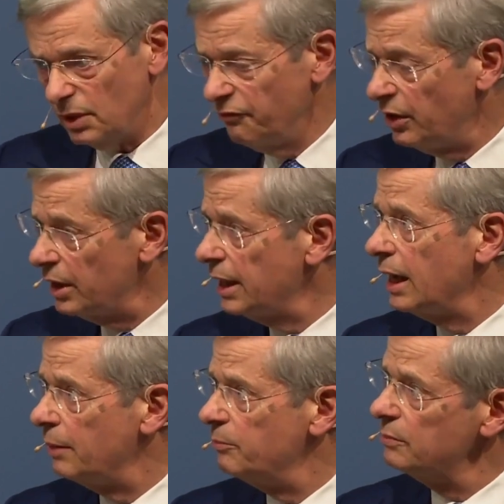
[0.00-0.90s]

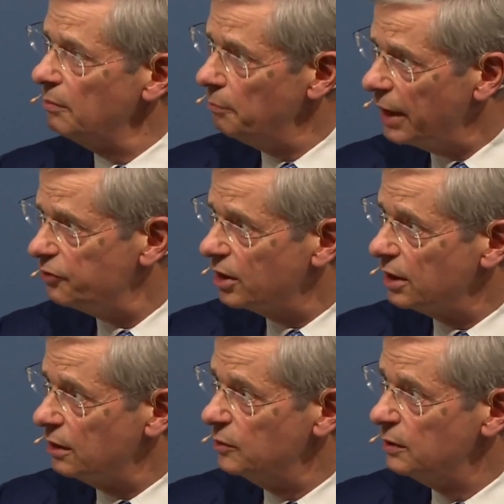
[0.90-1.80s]
Vietnam,
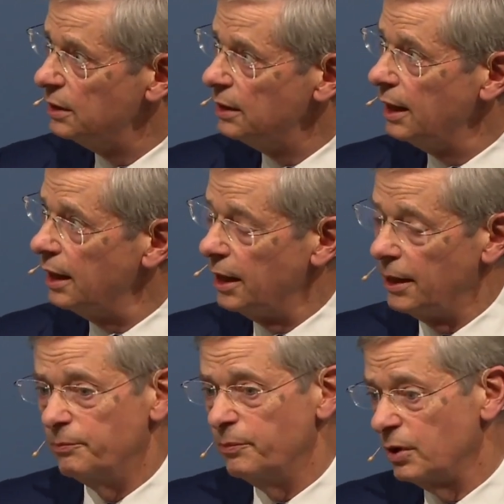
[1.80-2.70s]
Mexico.
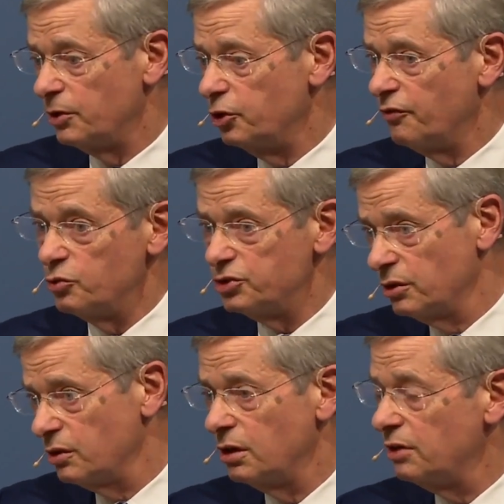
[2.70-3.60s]
You've
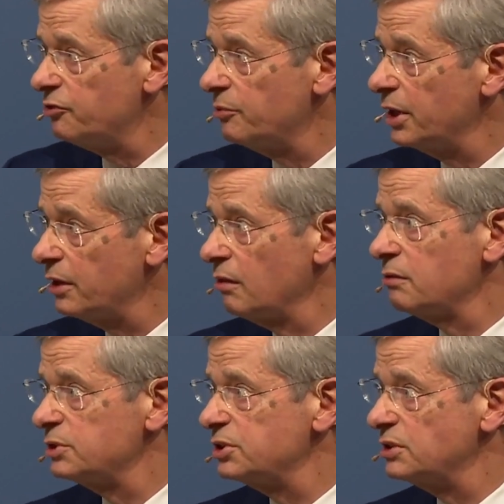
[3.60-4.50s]
also heard from the
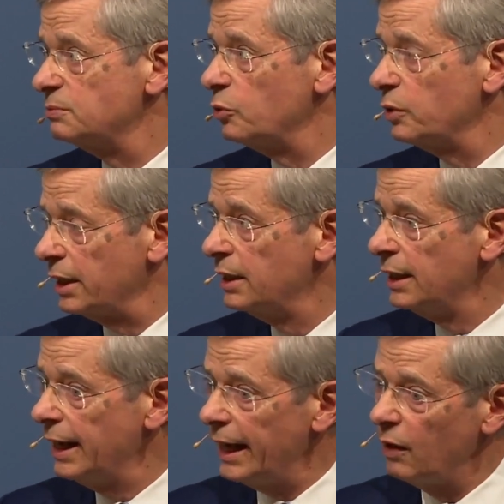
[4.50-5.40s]
economists this morning
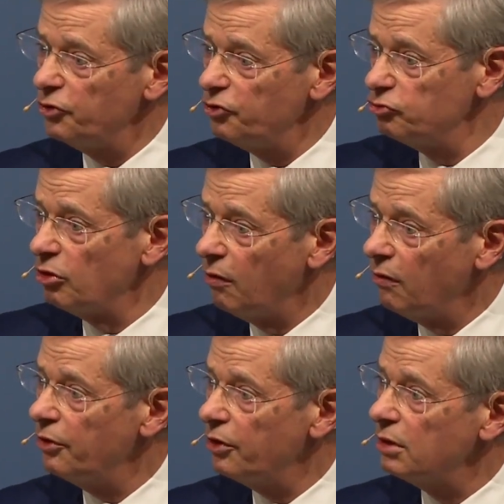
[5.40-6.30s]
how
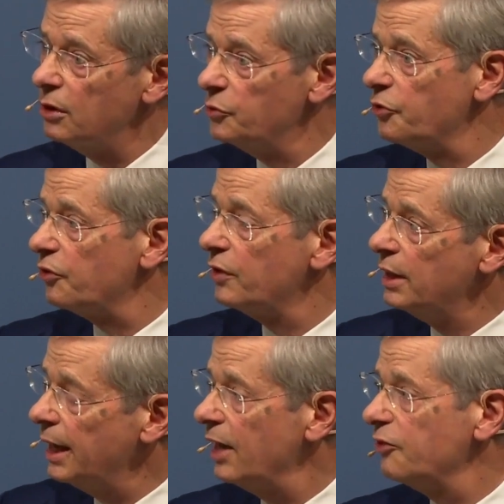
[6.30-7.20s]
strong the growth
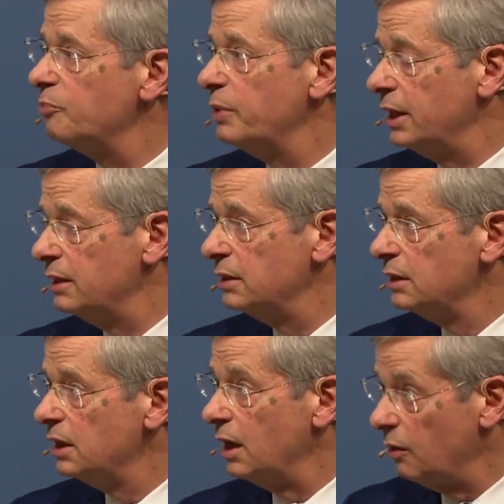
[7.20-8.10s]
has been
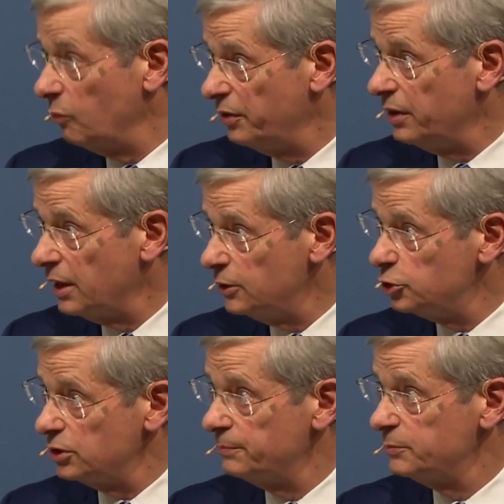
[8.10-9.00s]
within
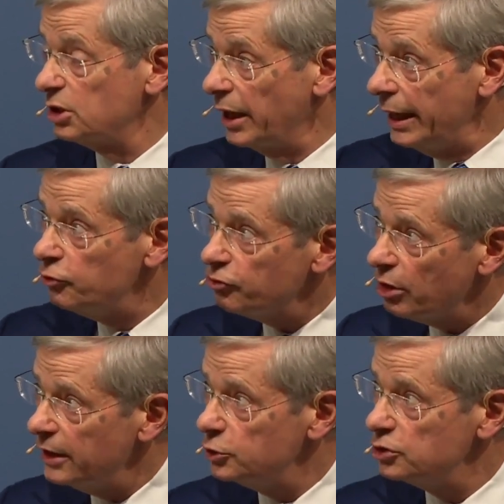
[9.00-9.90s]
Asia, so
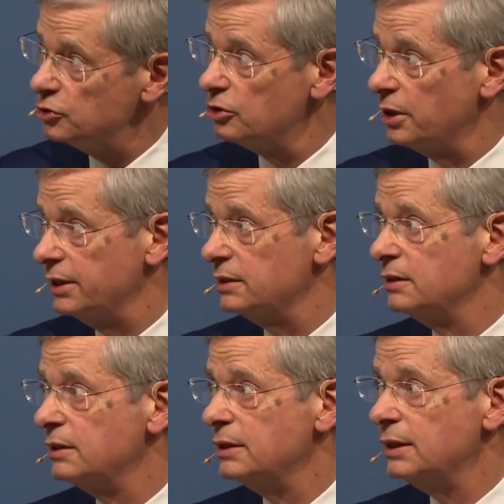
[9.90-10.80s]
intra-Asian trade.
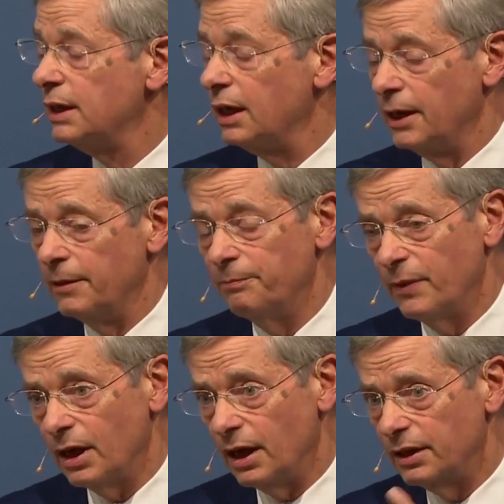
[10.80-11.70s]
And
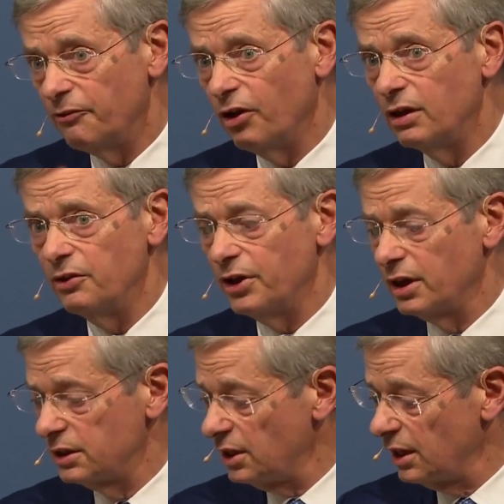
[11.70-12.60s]
the final thing
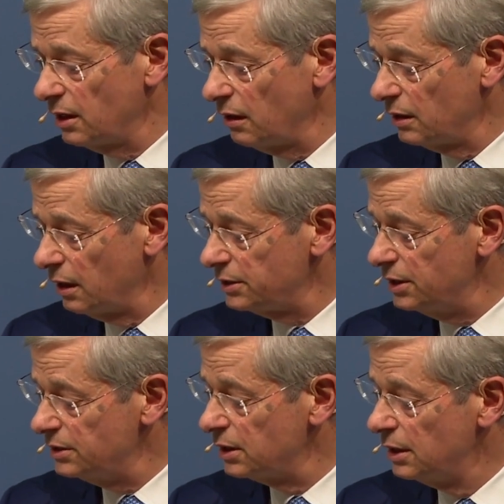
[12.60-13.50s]
I'd highlight
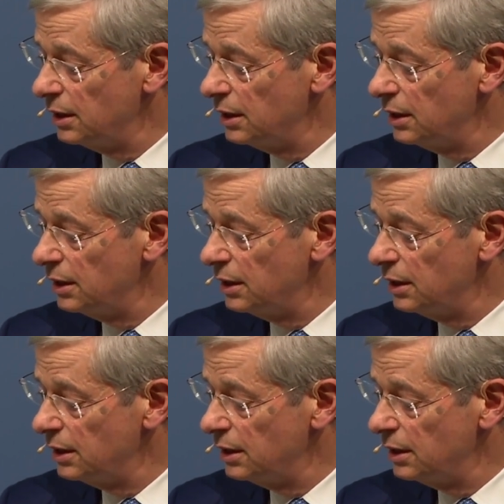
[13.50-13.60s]
is